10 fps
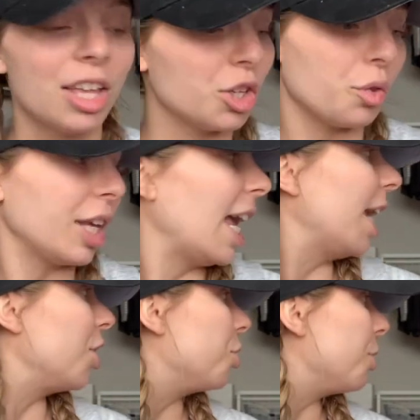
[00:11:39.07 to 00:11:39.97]
don't think I
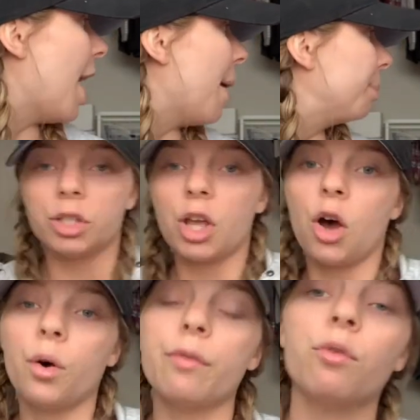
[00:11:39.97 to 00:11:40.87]
can do that.
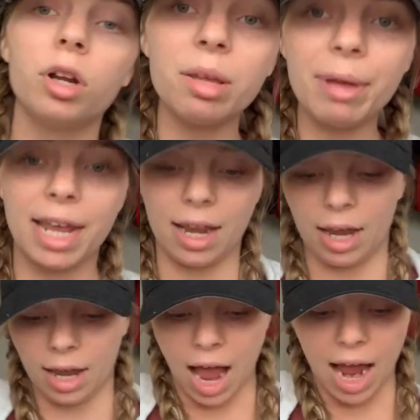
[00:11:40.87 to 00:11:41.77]
So for the
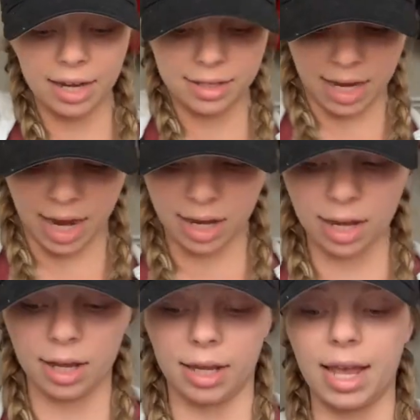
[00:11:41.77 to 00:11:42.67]
beginning, I did
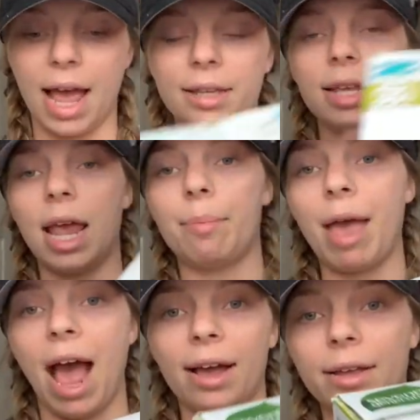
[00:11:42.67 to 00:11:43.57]
get a
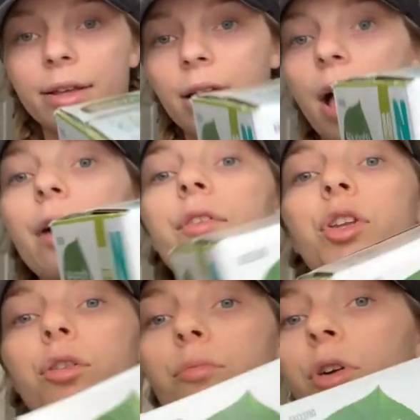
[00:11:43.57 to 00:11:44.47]
pack of
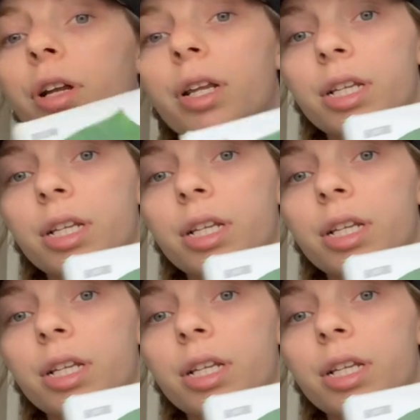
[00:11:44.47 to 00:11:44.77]
newborn